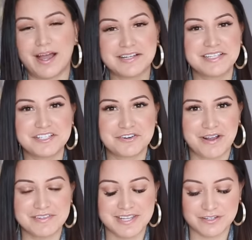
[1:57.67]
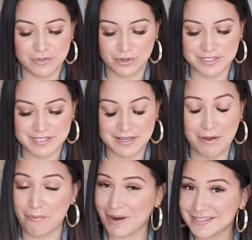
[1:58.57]
I tend to gravitate towards the
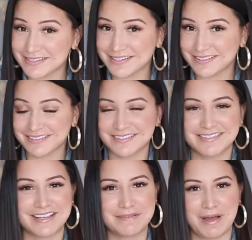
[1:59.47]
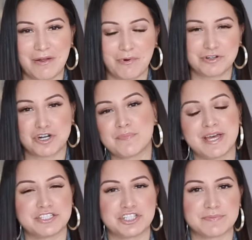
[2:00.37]
white sneakers in my wardrobe.
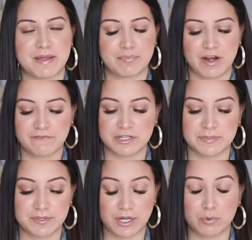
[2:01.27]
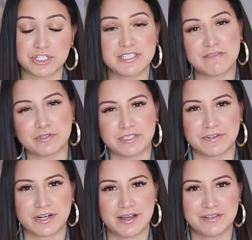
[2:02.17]
That's just my preference, but there were several
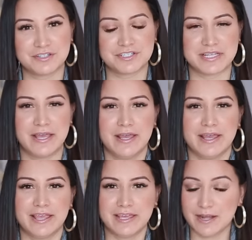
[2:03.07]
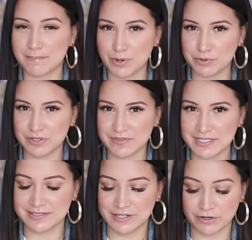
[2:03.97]
different colors in both of
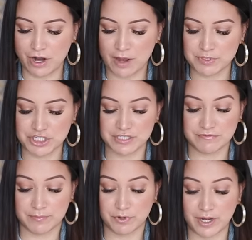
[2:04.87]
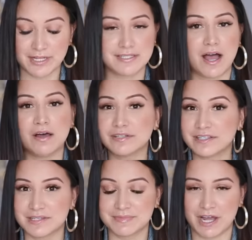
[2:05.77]
sneaker options from Greats. I'll
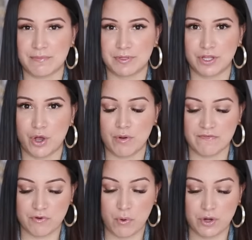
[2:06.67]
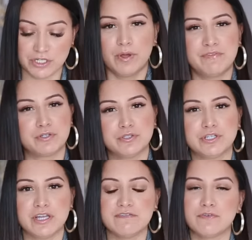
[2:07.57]
link them down below, of course. If you're
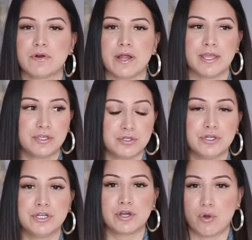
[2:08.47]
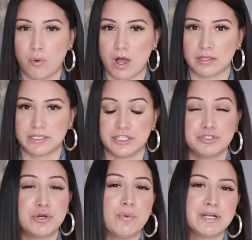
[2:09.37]
looking for a good quality,
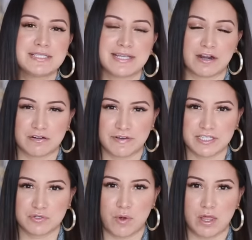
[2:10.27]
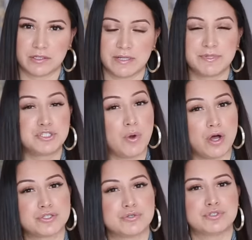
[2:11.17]
you don't want to sacrifice quality, but you
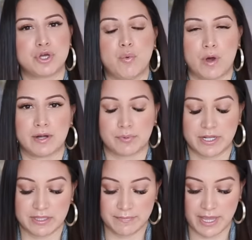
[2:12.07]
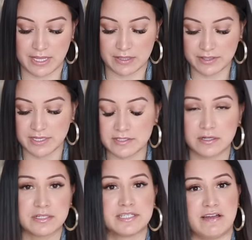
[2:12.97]
also don't want to break the bank. These
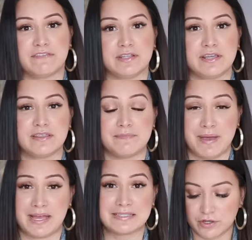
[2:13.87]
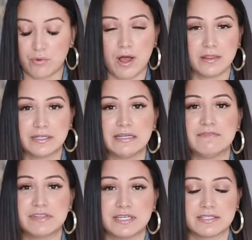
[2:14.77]
are definitely the best. The quality
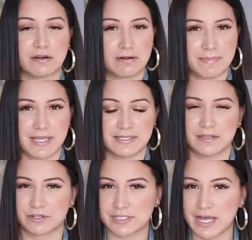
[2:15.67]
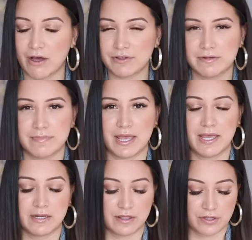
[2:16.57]
of these are amazing. They're Italian
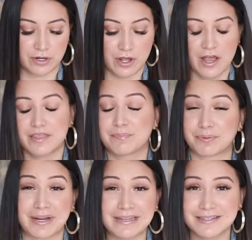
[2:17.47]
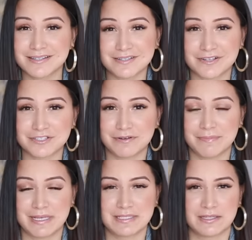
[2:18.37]
made. The brand is also
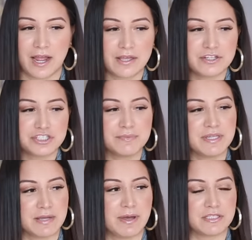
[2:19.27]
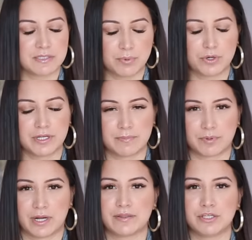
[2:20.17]
amazing. There's something about supporting a
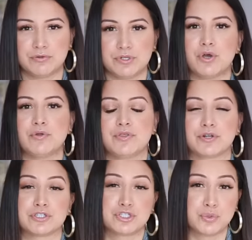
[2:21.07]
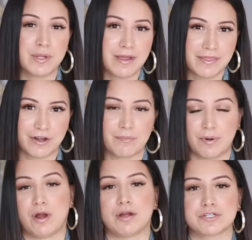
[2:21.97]
brand that you know that they're doing their
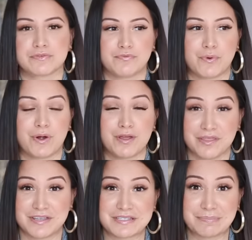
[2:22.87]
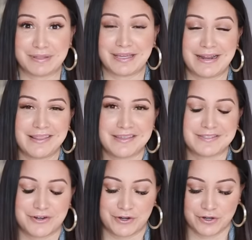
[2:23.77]
part for this planet,
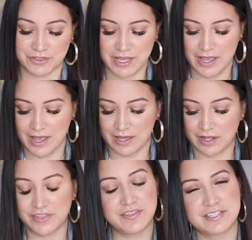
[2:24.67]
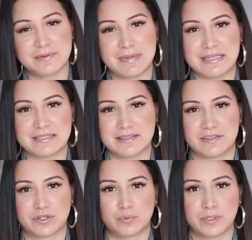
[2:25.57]
this earth. And I think that's amazing
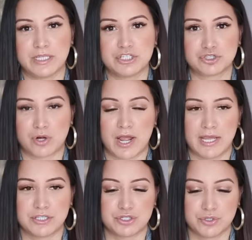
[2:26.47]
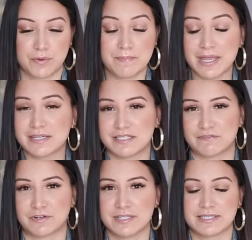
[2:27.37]
that they're really trying to make a
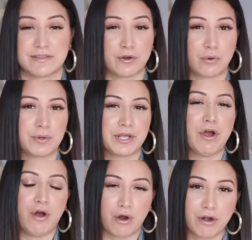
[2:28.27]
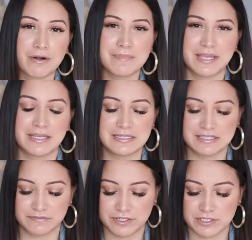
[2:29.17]
difference, and they already are making a
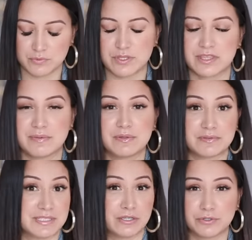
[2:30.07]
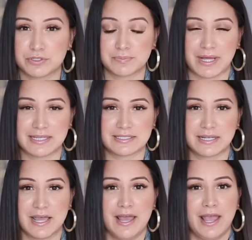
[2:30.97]
difference with the single-use
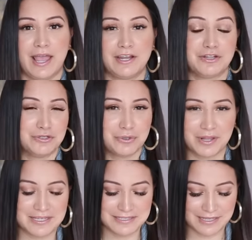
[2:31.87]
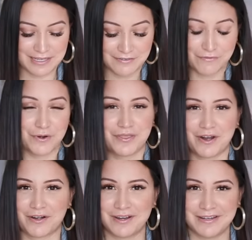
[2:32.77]
plastic and utilizing it for
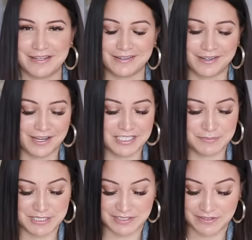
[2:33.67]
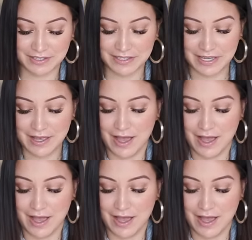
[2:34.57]
their knit line specifically.